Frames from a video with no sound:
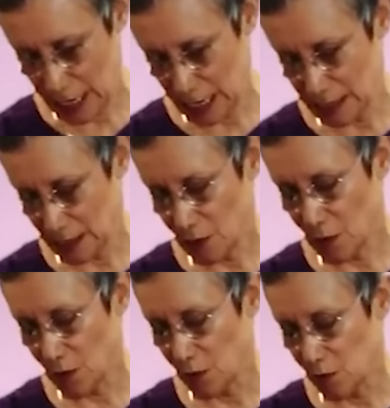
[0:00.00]
and then
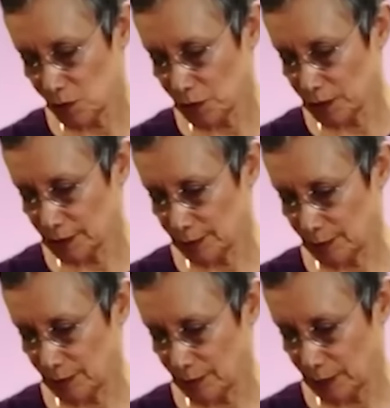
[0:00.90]
hold this
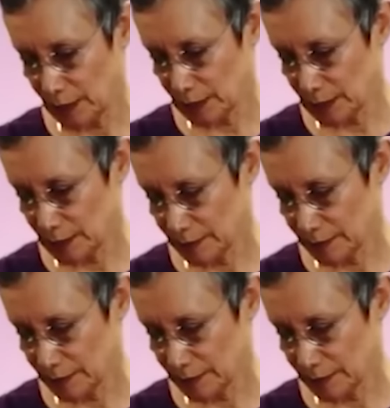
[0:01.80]
point.